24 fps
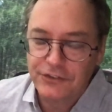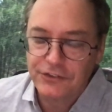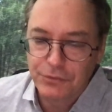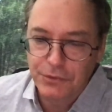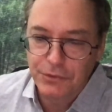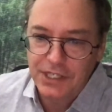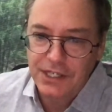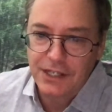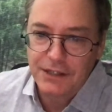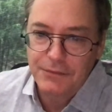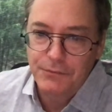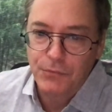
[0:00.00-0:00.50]
as
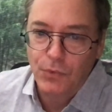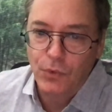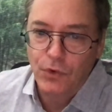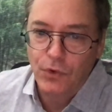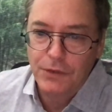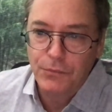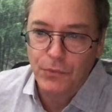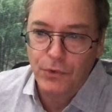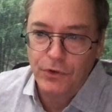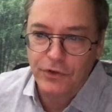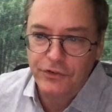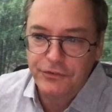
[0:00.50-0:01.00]
we get
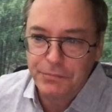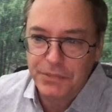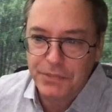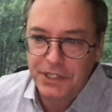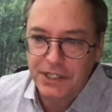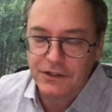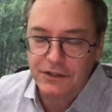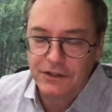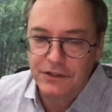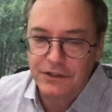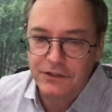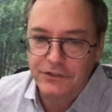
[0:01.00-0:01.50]
more and more
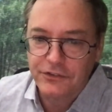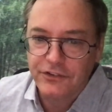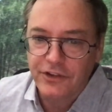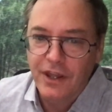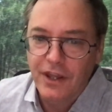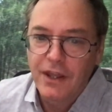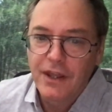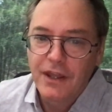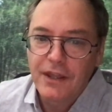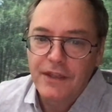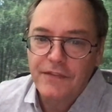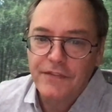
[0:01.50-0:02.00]
speakers,
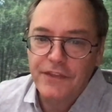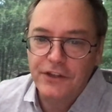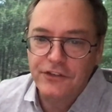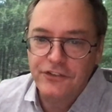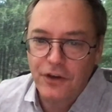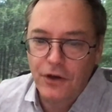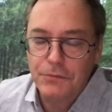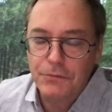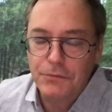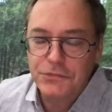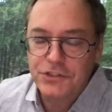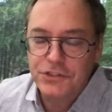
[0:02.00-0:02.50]
the
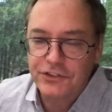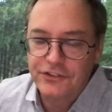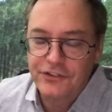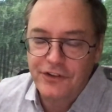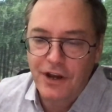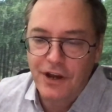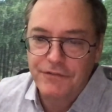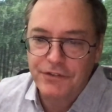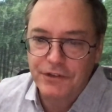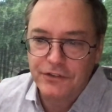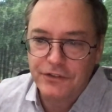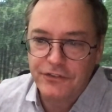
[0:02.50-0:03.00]
dome just
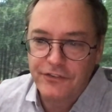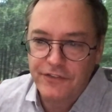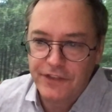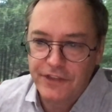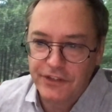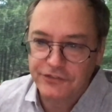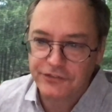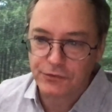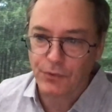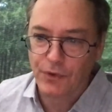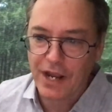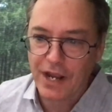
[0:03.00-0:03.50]
offers
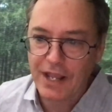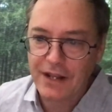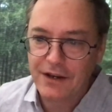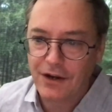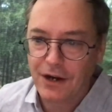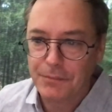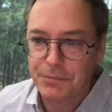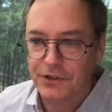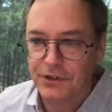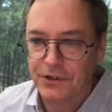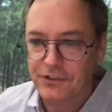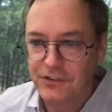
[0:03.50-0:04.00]
this great
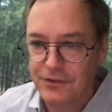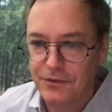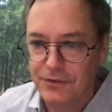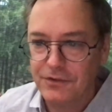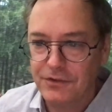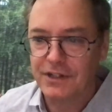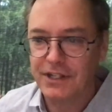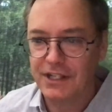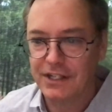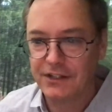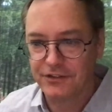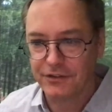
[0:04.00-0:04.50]

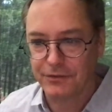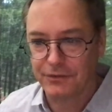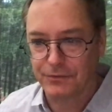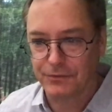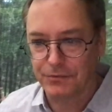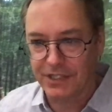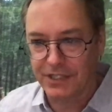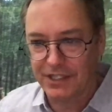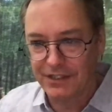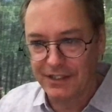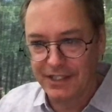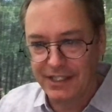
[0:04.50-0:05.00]
opportunity to
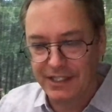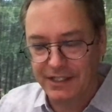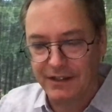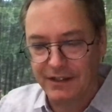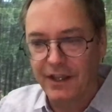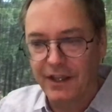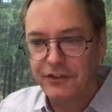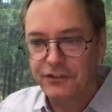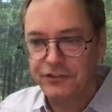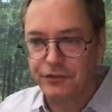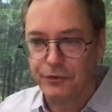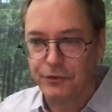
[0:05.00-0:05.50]
really
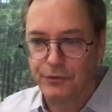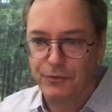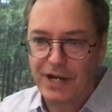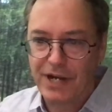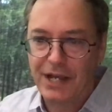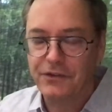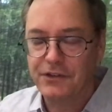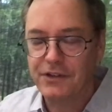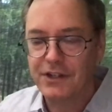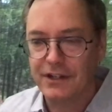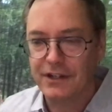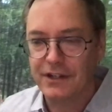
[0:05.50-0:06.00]

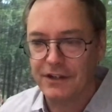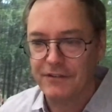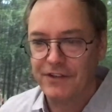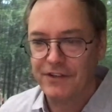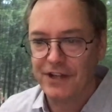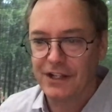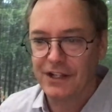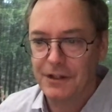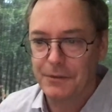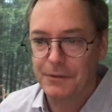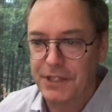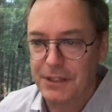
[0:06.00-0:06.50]
surround and
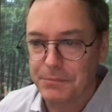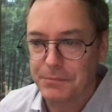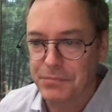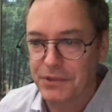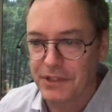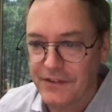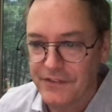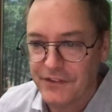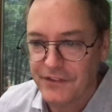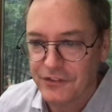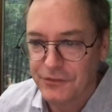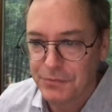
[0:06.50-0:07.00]
envelop
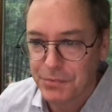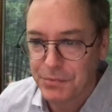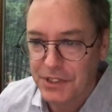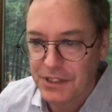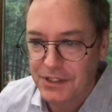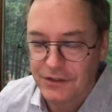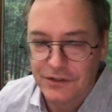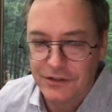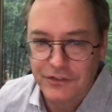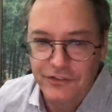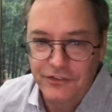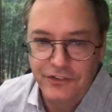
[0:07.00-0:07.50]
people in the
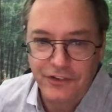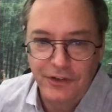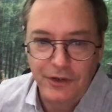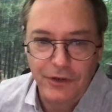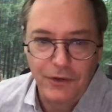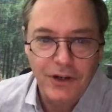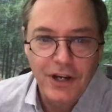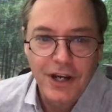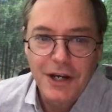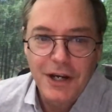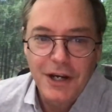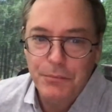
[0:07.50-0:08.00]
speakers.
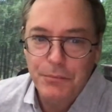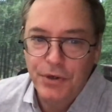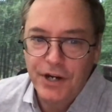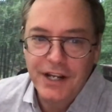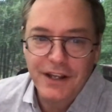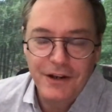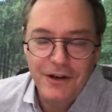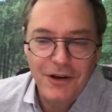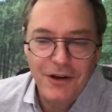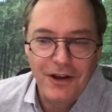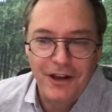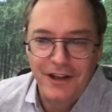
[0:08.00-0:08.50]
So
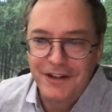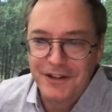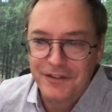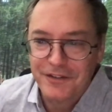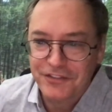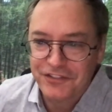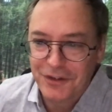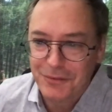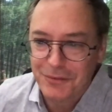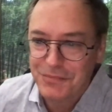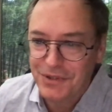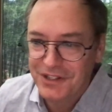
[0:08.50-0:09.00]
bring it on.
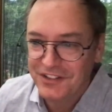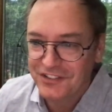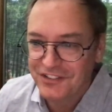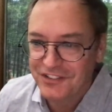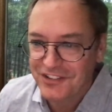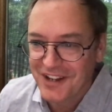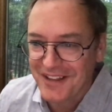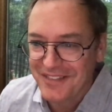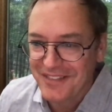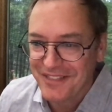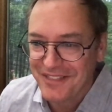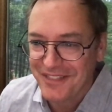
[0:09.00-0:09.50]
If somebody's
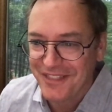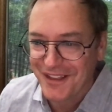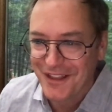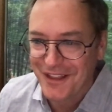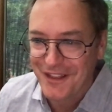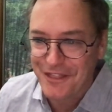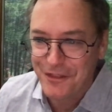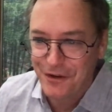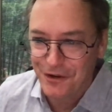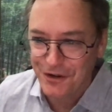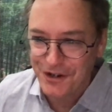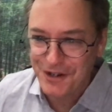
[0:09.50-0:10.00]
got
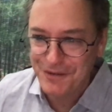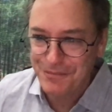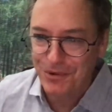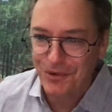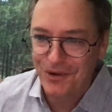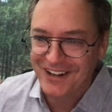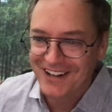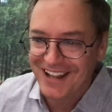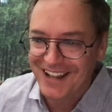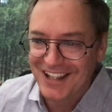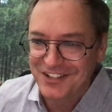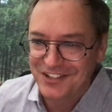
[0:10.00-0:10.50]
the
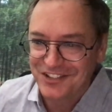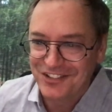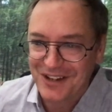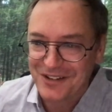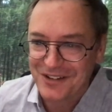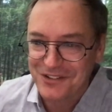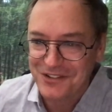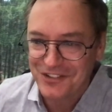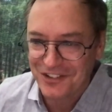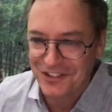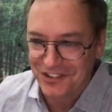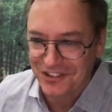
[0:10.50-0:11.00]
30.8
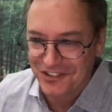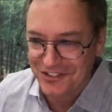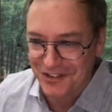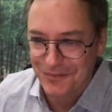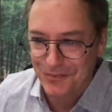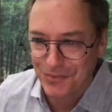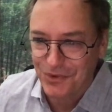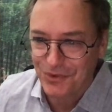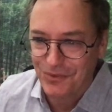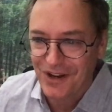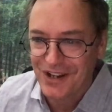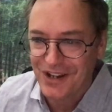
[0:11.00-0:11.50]
sound
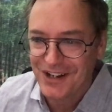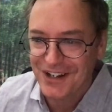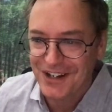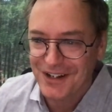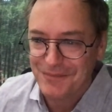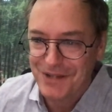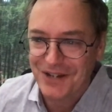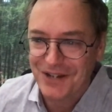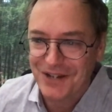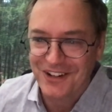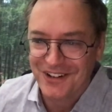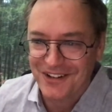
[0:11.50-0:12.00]
system, we're ready
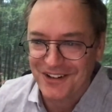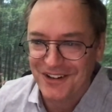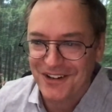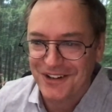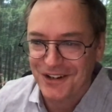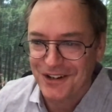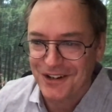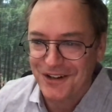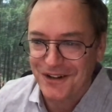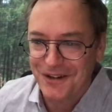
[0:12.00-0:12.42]
to mount it on a